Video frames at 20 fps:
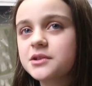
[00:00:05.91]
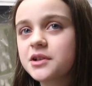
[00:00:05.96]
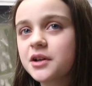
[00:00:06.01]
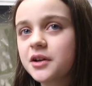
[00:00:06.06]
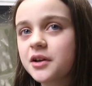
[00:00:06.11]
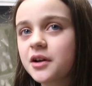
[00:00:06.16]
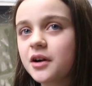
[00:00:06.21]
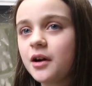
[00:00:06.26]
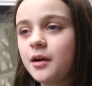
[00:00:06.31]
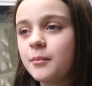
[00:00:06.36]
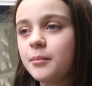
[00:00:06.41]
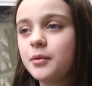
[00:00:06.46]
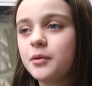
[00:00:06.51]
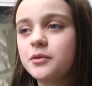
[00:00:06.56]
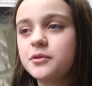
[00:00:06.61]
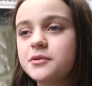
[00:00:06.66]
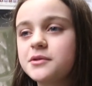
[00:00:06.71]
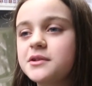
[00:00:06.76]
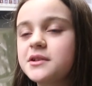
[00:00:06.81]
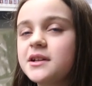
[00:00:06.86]
start
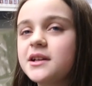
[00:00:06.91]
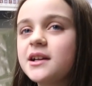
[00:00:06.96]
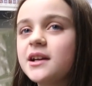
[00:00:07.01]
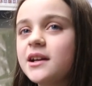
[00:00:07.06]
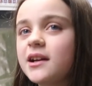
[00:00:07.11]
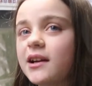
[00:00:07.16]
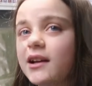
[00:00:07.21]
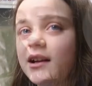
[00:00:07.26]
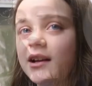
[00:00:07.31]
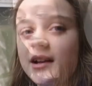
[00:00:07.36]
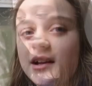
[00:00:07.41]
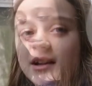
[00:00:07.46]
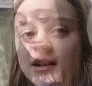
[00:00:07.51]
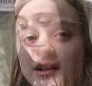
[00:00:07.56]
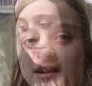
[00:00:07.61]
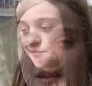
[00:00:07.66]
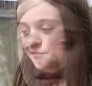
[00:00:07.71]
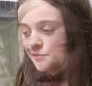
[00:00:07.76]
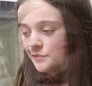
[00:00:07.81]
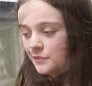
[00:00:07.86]
composting
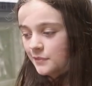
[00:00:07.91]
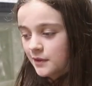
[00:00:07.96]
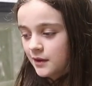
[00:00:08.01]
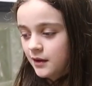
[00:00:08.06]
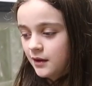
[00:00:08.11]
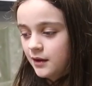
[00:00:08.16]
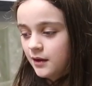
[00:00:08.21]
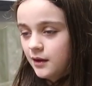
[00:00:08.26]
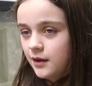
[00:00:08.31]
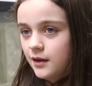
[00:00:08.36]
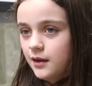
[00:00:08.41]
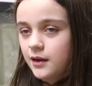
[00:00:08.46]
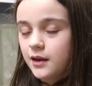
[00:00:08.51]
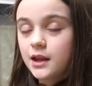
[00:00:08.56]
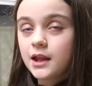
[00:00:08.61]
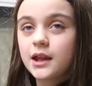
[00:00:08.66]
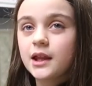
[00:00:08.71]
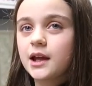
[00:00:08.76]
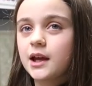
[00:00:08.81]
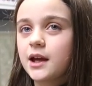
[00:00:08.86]
and
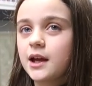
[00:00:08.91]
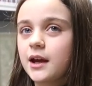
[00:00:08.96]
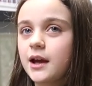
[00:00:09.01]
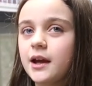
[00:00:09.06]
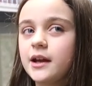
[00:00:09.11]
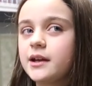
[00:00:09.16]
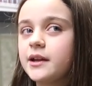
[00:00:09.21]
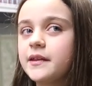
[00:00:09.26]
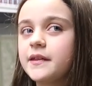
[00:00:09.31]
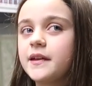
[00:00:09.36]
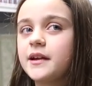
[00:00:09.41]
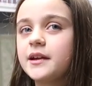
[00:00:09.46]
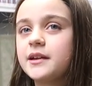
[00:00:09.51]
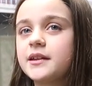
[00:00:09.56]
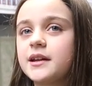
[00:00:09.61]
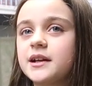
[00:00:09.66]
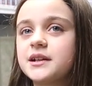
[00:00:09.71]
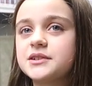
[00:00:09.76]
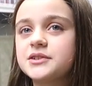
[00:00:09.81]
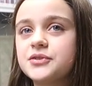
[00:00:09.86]
like anything
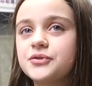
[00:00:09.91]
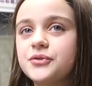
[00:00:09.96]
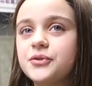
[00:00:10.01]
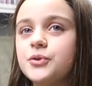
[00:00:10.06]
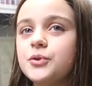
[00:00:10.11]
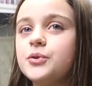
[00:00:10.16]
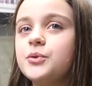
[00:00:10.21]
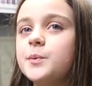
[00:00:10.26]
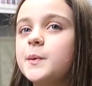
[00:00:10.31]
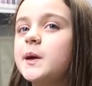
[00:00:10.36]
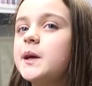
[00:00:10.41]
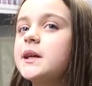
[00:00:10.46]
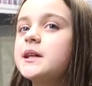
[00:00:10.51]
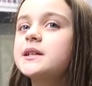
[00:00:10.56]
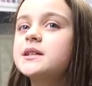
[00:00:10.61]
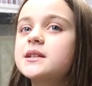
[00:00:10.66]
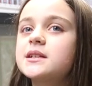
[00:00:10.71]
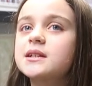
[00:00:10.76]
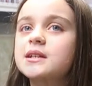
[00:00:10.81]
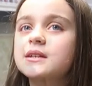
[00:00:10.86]
that's food
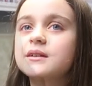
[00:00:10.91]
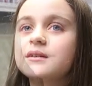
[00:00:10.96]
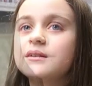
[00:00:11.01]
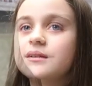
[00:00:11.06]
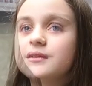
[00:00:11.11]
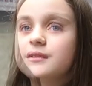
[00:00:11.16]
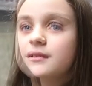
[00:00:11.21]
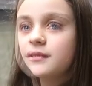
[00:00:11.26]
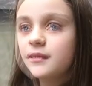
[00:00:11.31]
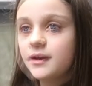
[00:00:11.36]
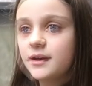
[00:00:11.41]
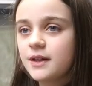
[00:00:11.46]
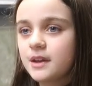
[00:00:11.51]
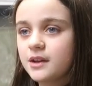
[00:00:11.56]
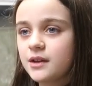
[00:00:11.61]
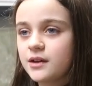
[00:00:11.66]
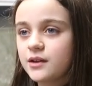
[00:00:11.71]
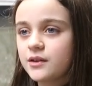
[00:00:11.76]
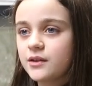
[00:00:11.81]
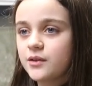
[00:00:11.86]
waste.
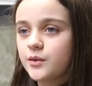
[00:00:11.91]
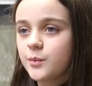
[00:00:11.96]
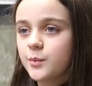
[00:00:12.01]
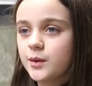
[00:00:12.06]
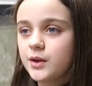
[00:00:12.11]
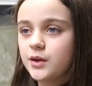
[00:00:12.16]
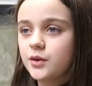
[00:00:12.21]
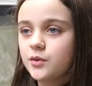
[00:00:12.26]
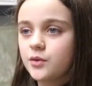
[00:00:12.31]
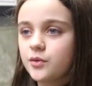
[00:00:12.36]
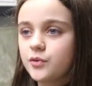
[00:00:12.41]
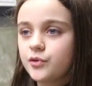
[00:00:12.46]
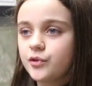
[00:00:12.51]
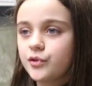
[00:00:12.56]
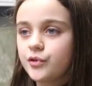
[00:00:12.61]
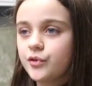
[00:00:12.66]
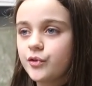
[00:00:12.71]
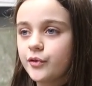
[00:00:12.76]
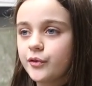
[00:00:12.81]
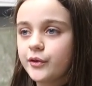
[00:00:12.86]
Because when you
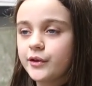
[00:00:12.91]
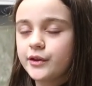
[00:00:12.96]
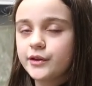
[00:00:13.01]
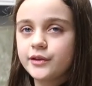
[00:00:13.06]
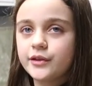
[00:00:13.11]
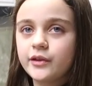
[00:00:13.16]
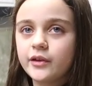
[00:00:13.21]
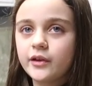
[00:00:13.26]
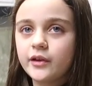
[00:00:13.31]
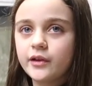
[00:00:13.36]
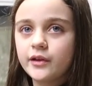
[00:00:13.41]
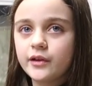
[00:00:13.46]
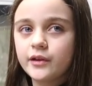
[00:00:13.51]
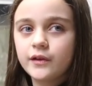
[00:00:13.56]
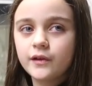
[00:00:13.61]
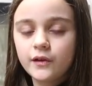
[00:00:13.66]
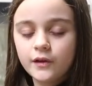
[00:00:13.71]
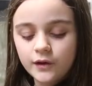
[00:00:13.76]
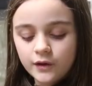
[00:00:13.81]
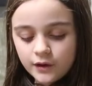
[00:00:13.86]
just throw it
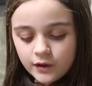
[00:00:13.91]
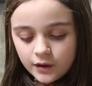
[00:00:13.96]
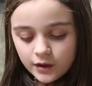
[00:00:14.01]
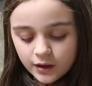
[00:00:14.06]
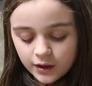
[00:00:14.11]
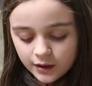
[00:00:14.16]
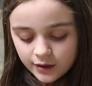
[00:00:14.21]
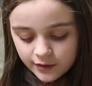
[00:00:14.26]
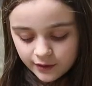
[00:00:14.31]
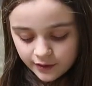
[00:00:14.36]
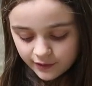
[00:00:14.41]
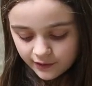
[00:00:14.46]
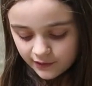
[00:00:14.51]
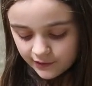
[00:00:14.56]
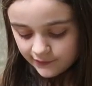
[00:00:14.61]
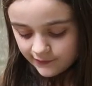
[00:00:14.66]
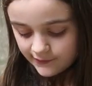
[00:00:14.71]
in